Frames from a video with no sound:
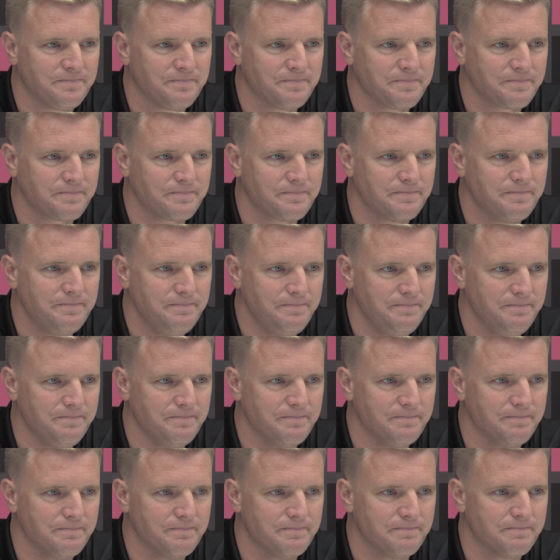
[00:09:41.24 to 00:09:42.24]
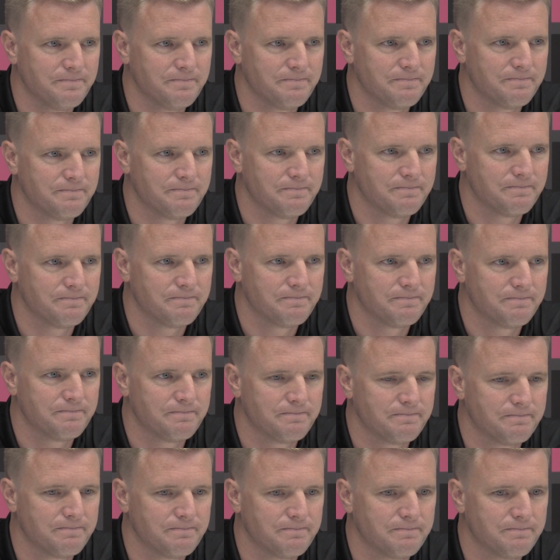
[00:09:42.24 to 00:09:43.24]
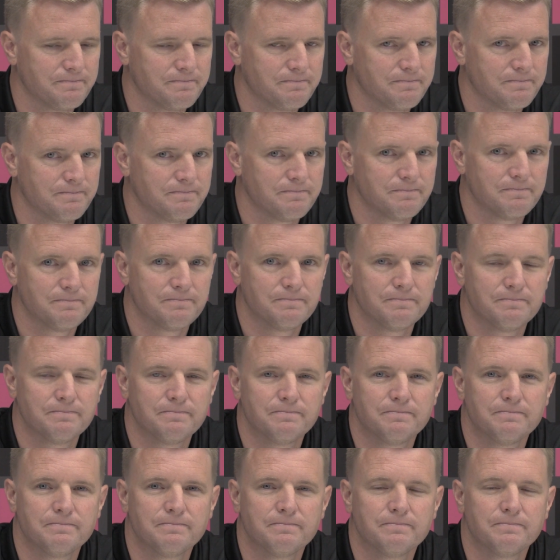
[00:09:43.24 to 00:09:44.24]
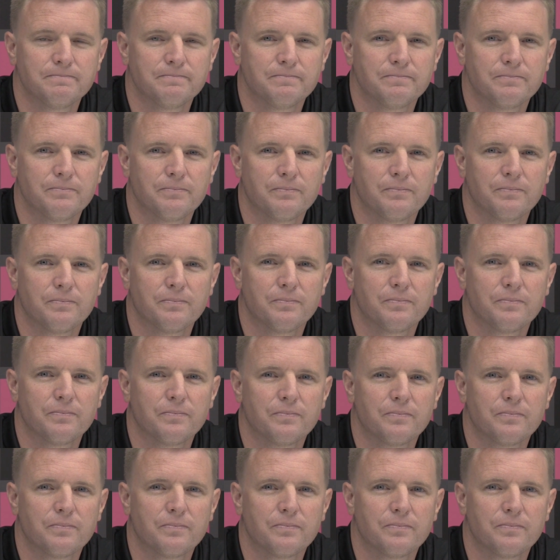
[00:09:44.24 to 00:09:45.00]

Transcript: No one is speaking in this clip.